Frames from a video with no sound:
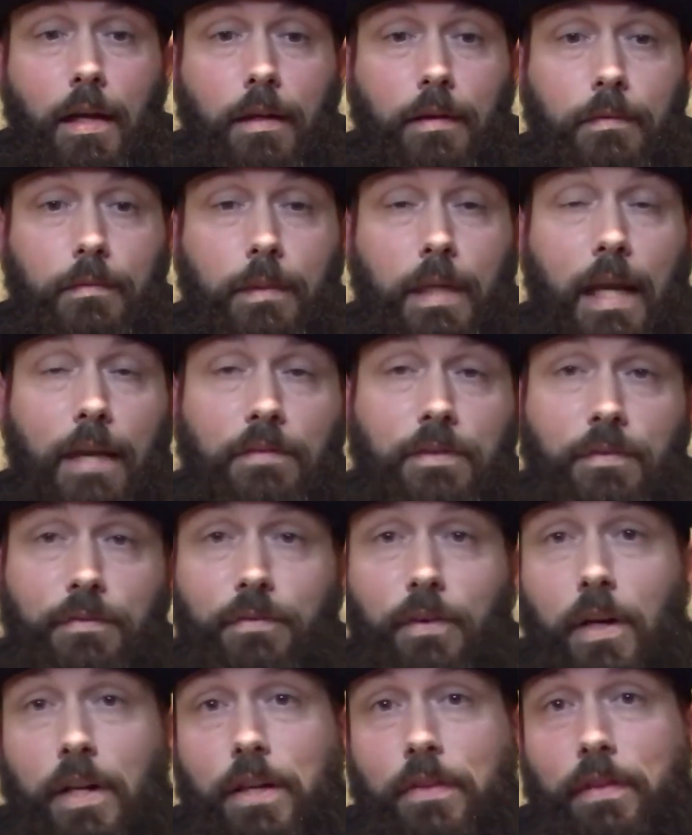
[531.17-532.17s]
We have some
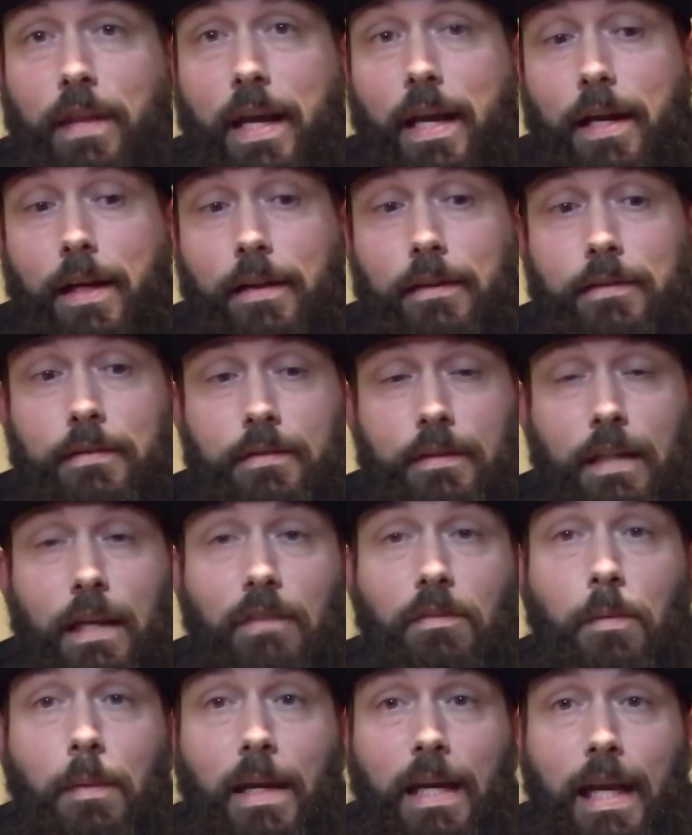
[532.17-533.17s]
fun in there.
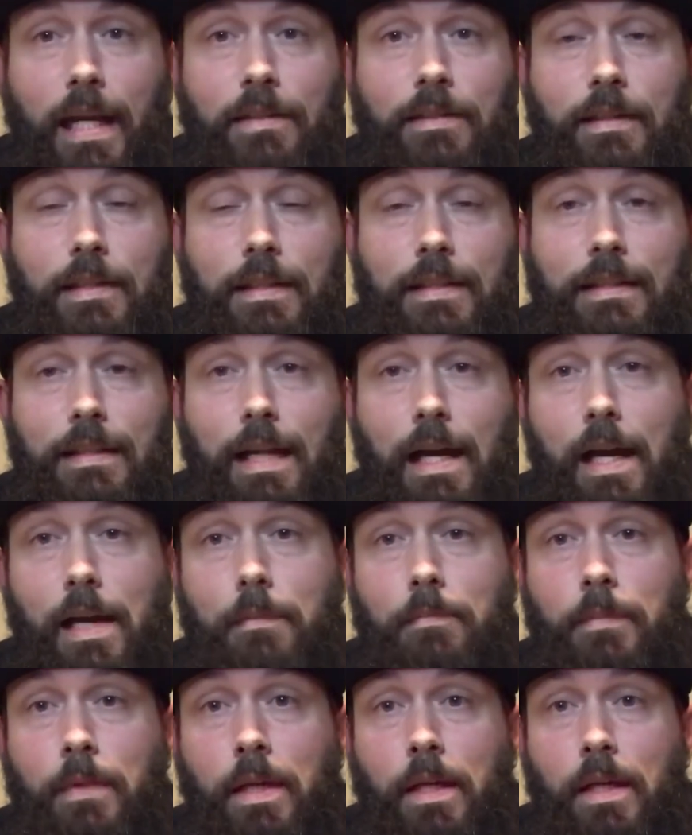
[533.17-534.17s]
Everybody has a good
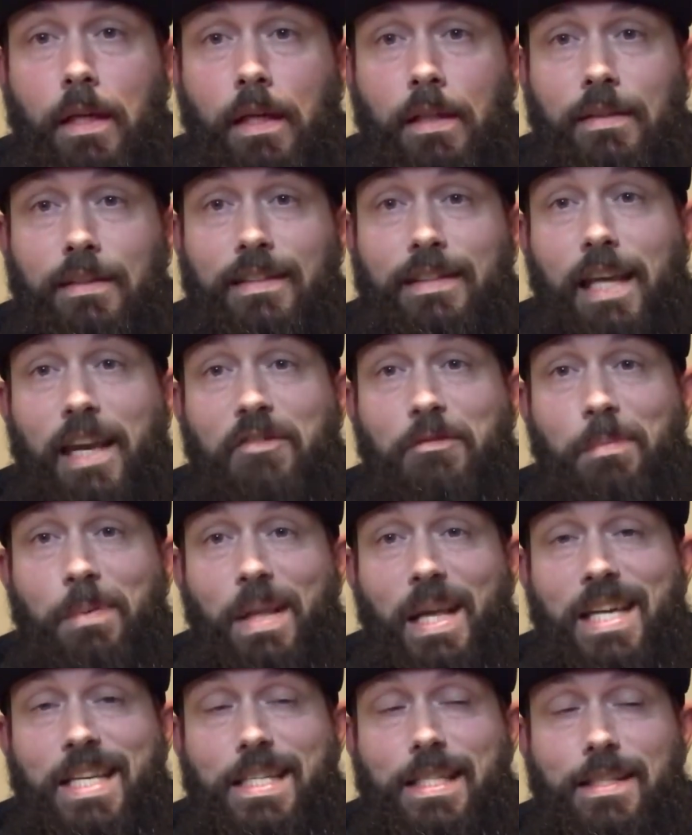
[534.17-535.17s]
time. Safe
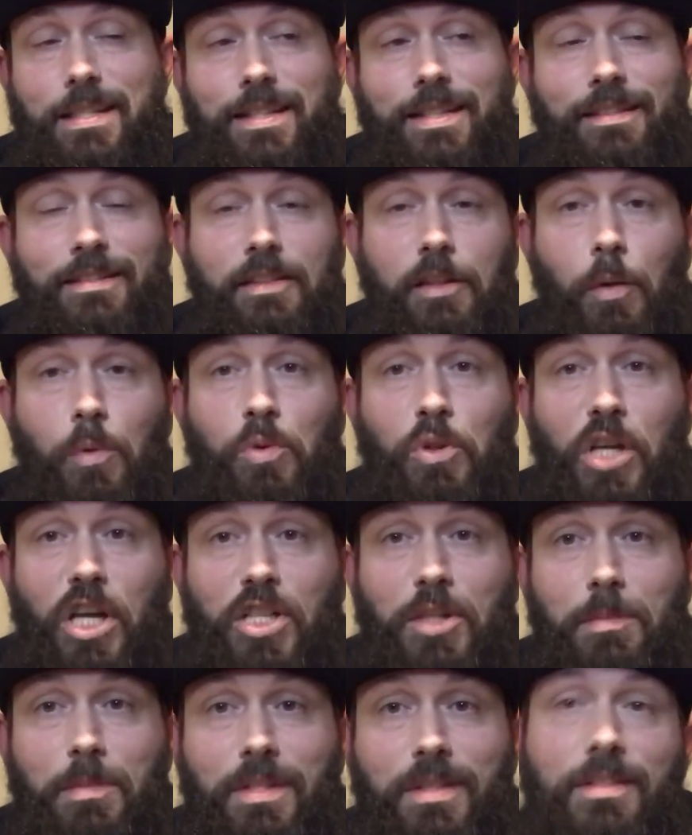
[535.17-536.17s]
place. No
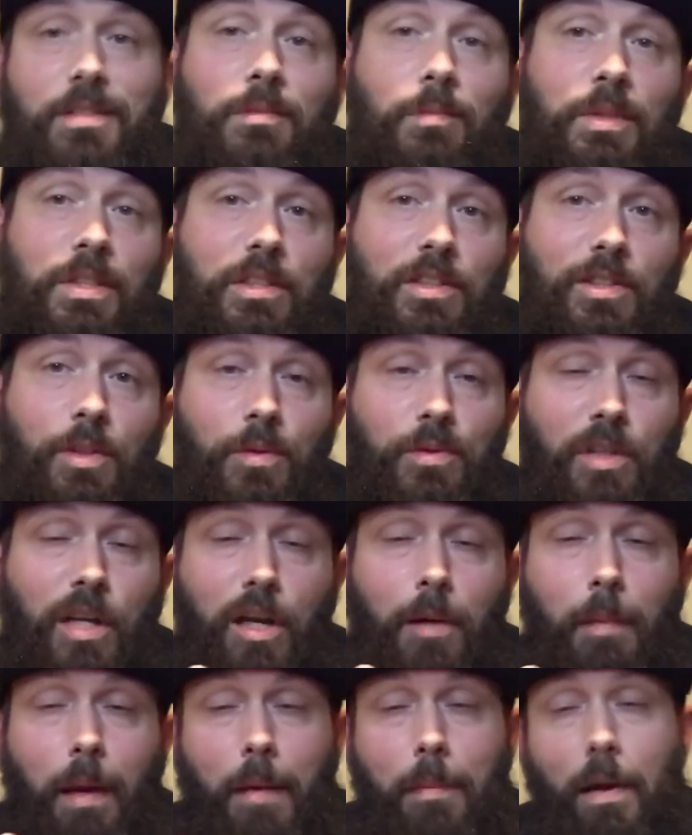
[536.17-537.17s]
judgments. We just don't
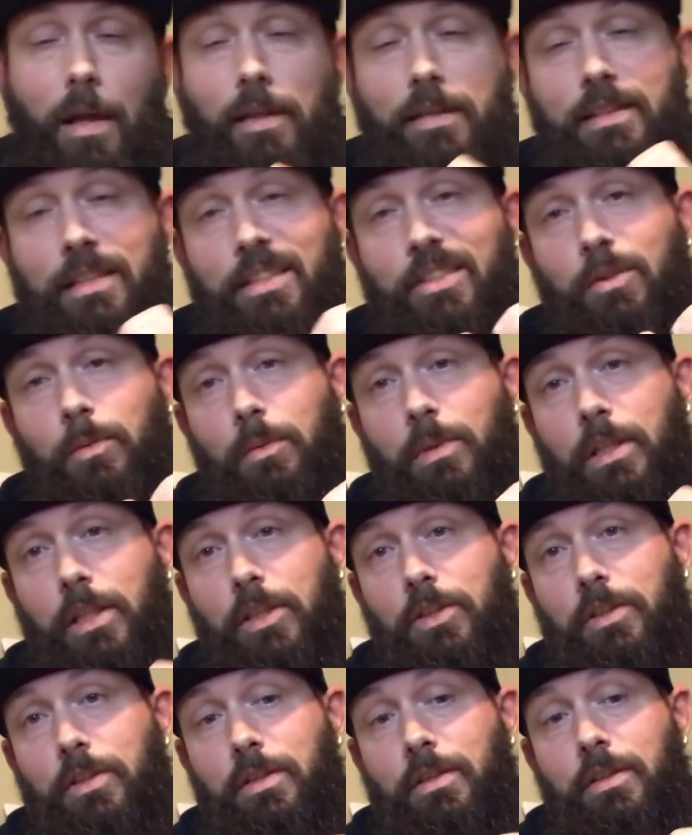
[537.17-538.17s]
talk about politics or
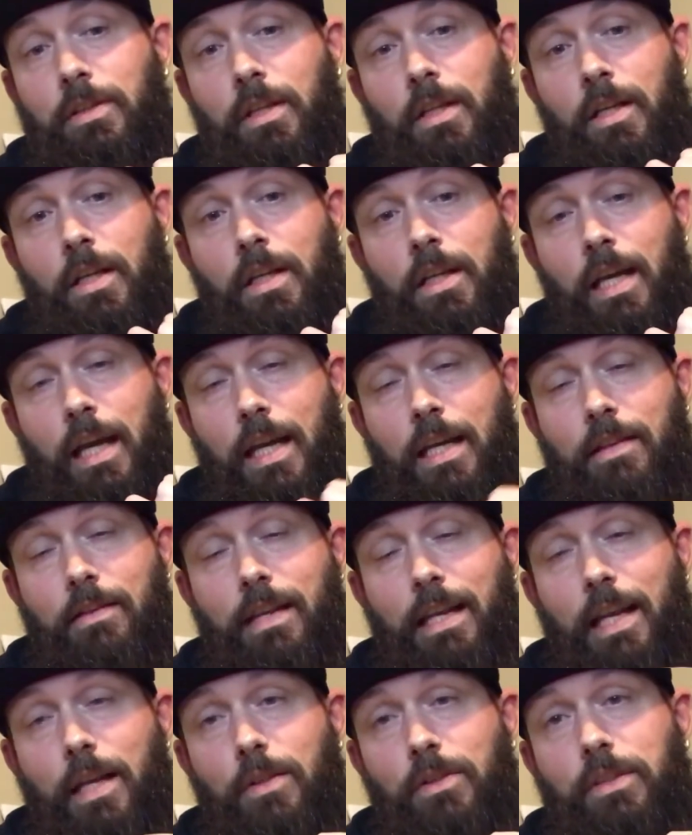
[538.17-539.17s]
religion.
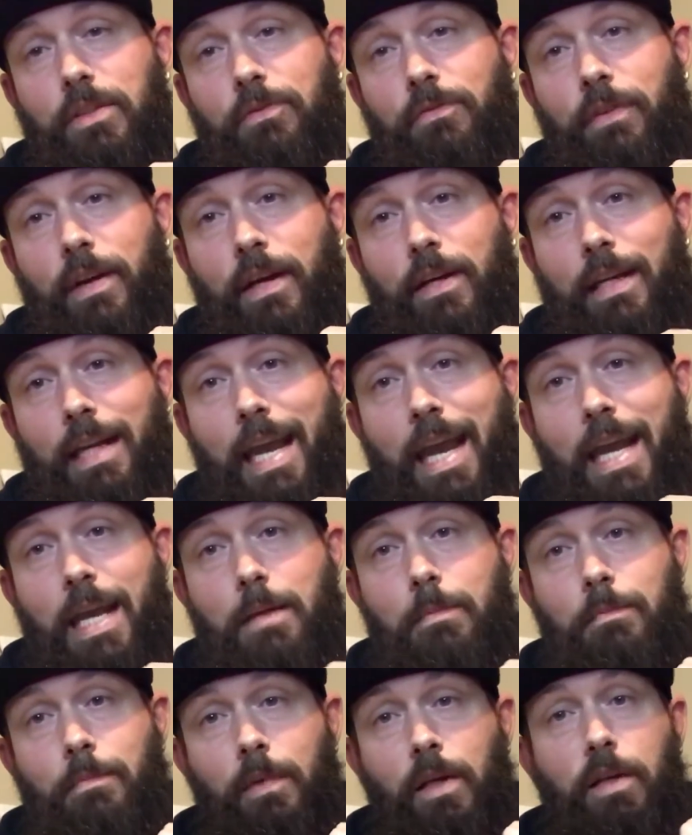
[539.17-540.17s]
Anything else is fair
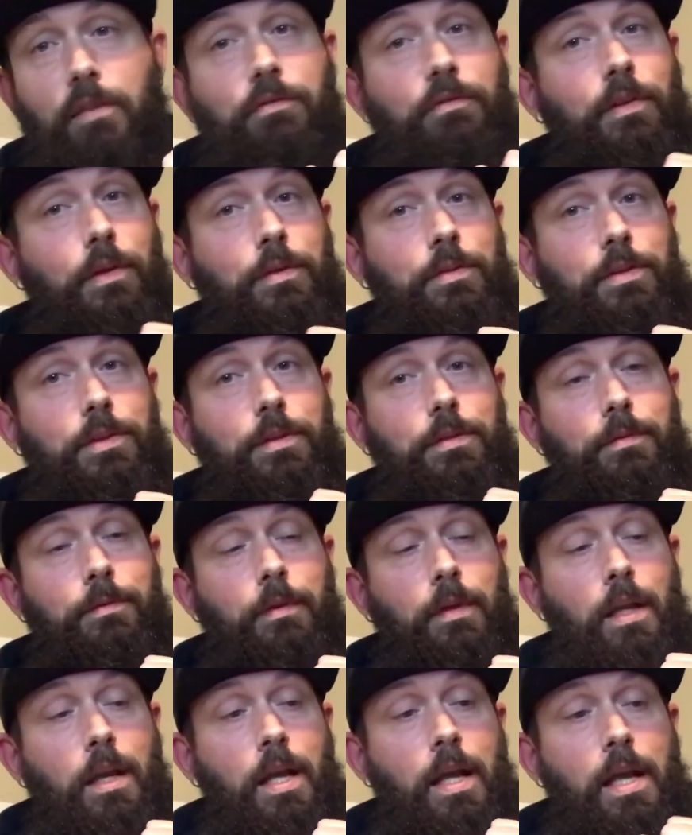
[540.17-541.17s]
game. Unfiltered.
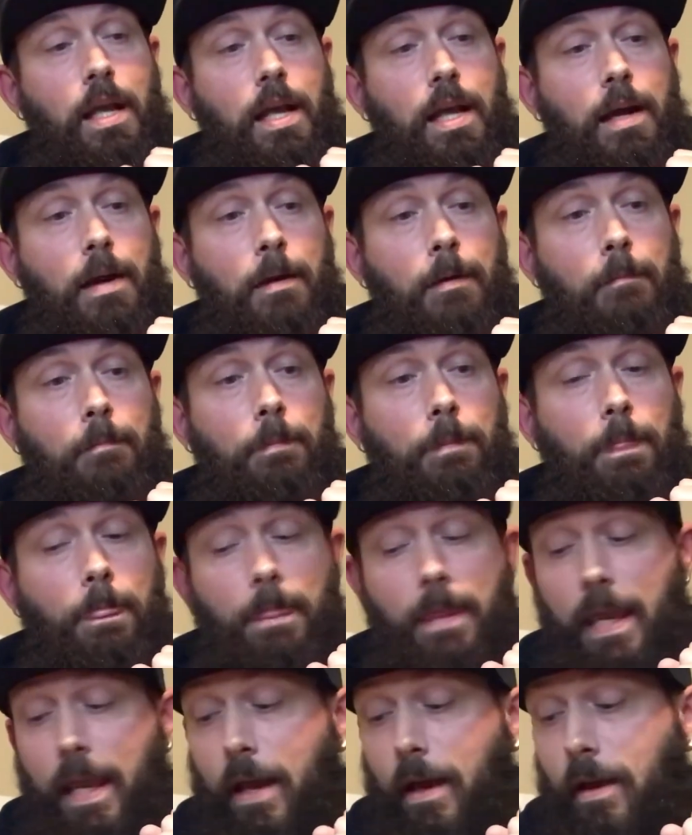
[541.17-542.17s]

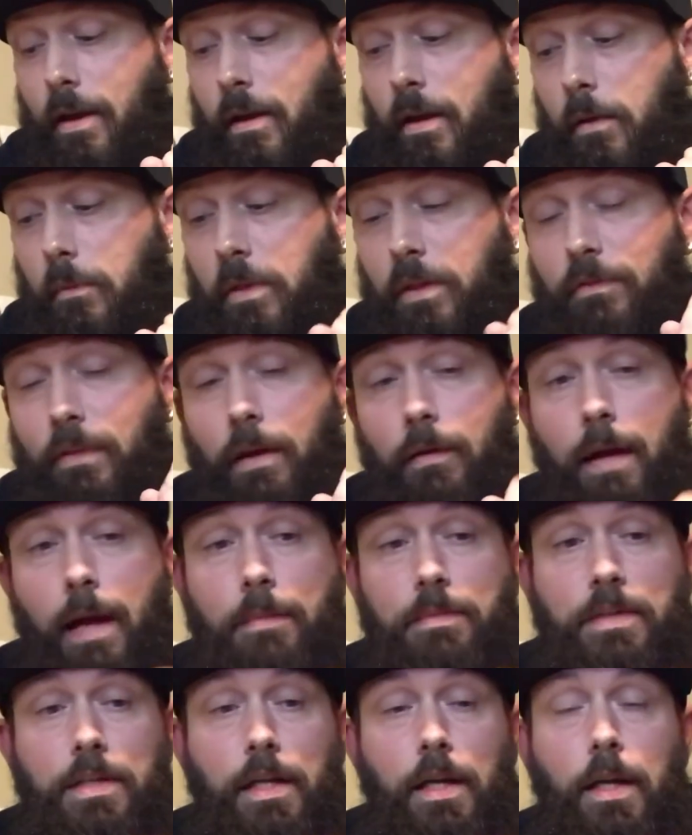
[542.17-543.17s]
Yeah, I believe that
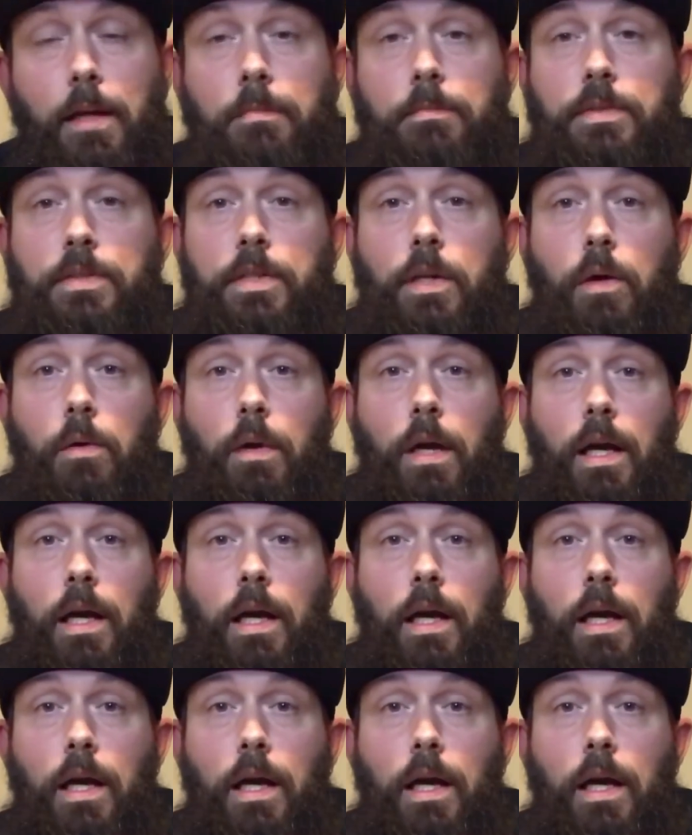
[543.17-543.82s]
wraps it up. So